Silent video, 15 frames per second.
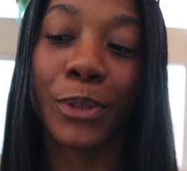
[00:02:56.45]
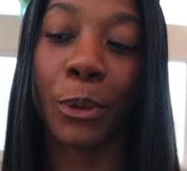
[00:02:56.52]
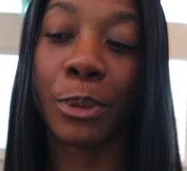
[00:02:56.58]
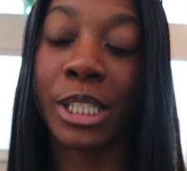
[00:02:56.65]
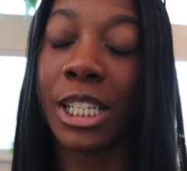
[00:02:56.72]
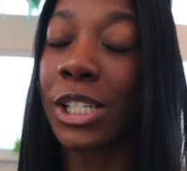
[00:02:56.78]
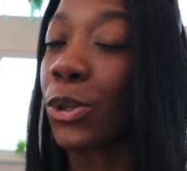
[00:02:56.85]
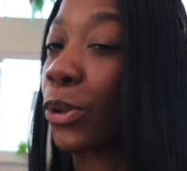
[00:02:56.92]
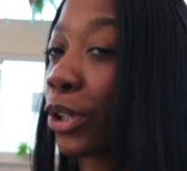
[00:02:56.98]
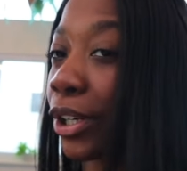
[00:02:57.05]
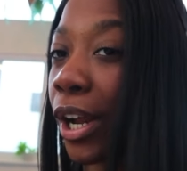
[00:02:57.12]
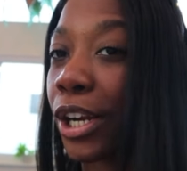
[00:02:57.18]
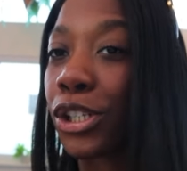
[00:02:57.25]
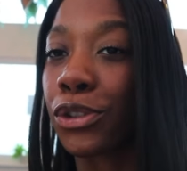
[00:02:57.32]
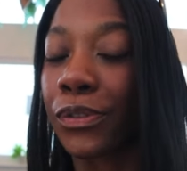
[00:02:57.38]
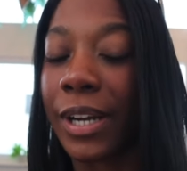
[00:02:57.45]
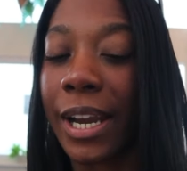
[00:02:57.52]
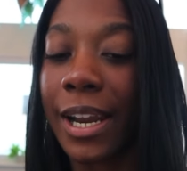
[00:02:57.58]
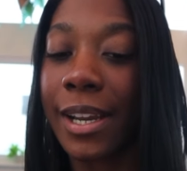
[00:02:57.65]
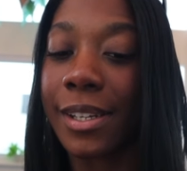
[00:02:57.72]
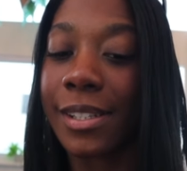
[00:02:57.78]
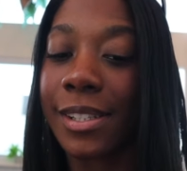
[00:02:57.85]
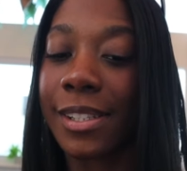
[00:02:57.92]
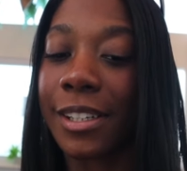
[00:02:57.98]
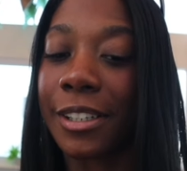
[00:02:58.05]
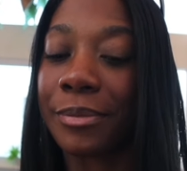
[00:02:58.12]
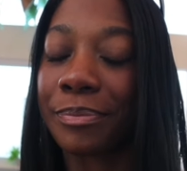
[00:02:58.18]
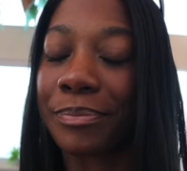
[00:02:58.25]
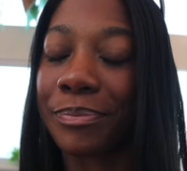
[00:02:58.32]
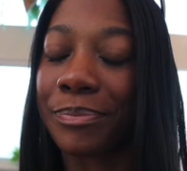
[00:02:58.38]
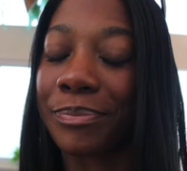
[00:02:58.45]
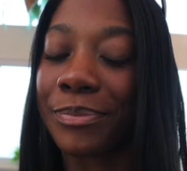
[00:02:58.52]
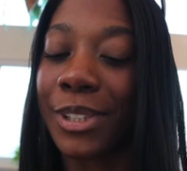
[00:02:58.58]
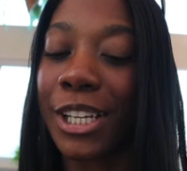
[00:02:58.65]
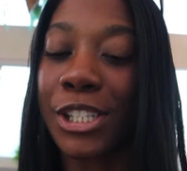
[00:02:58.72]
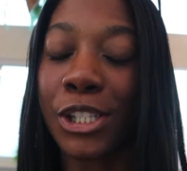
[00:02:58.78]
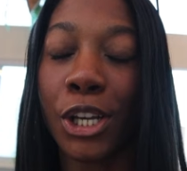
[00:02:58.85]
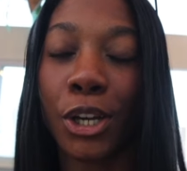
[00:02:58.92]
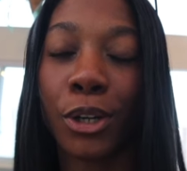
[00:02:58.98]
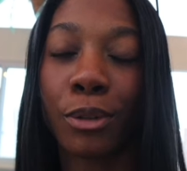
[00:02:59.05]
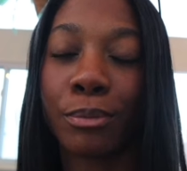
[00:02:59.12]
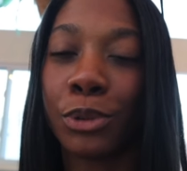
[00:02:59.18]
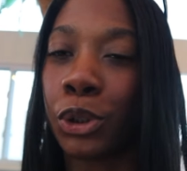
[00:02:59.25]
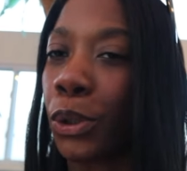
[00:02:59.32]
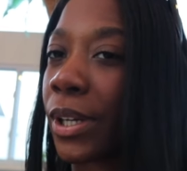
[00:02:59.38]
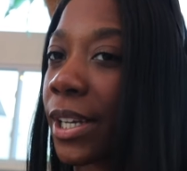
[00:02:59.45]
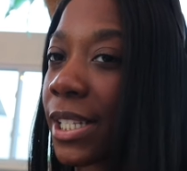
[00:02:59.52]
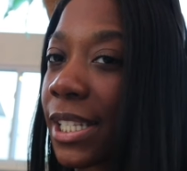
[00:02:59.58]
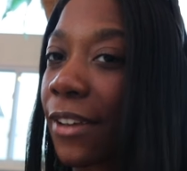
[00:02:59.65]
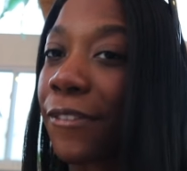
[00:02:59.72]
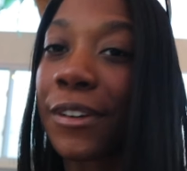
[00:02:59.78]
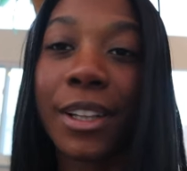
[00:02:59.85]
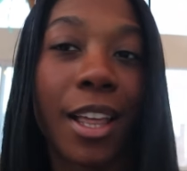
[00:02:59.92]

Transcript: We just ordered our drinks, so join us for